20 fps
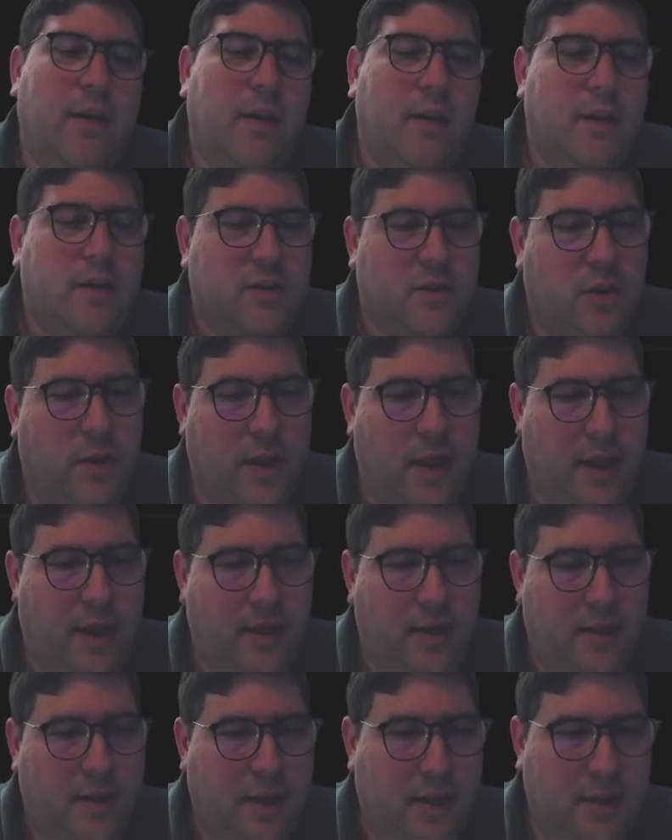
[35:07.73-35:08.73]
so
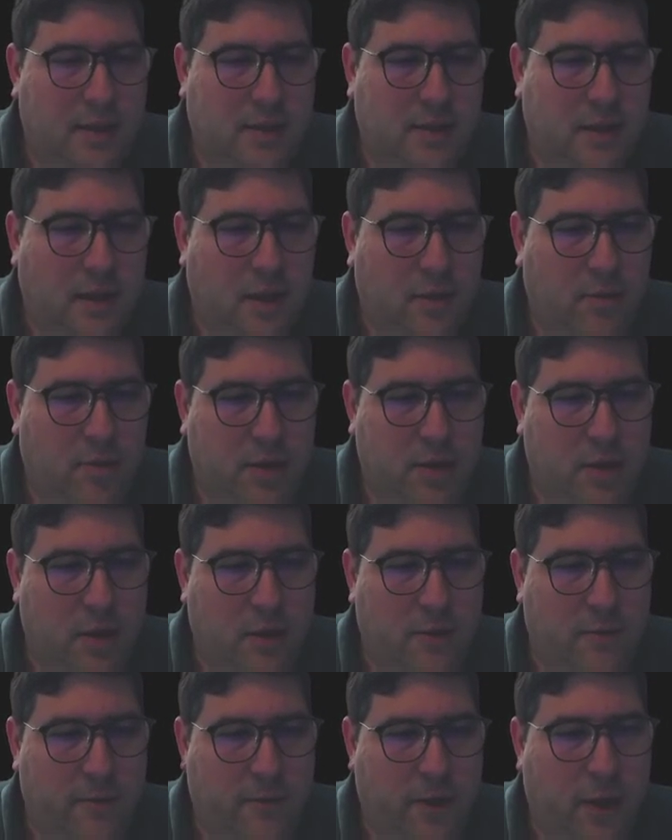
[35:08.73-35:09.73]
that these
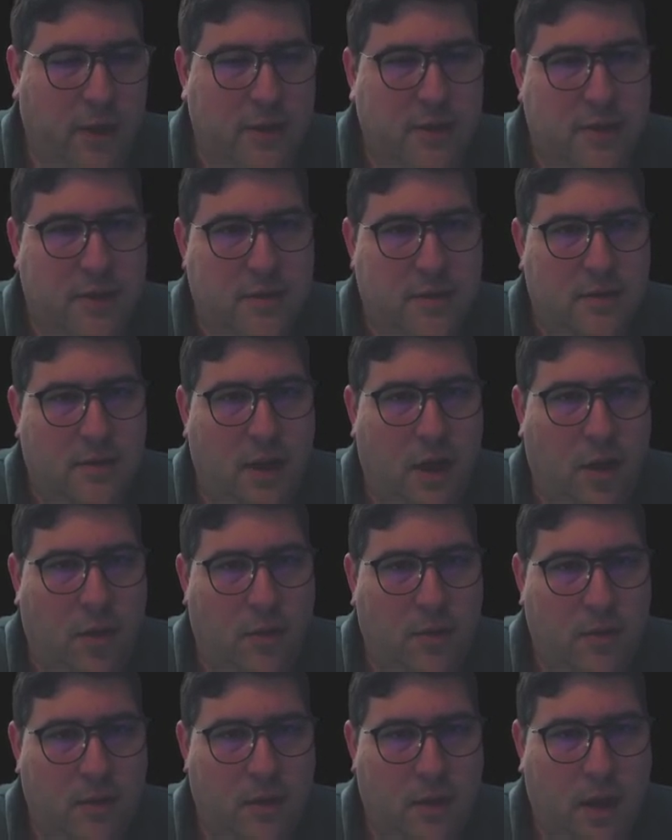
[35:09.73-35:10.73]
return false,
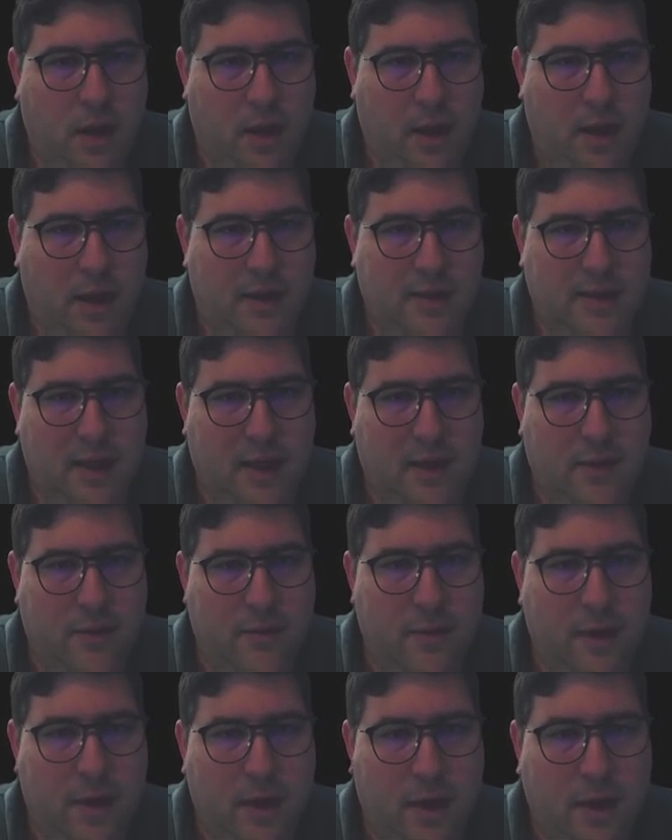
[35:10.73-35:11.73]
instead
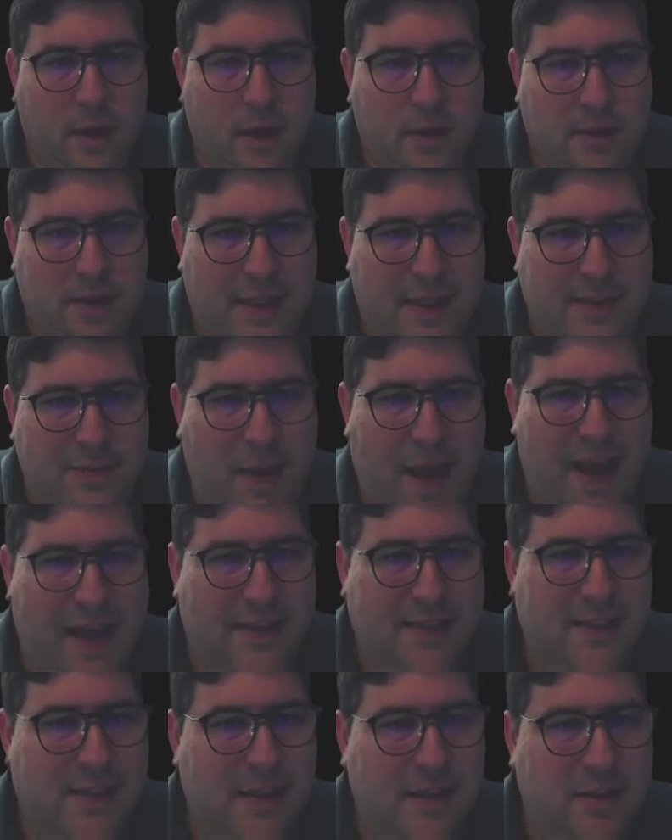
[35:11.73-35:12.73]
of test passes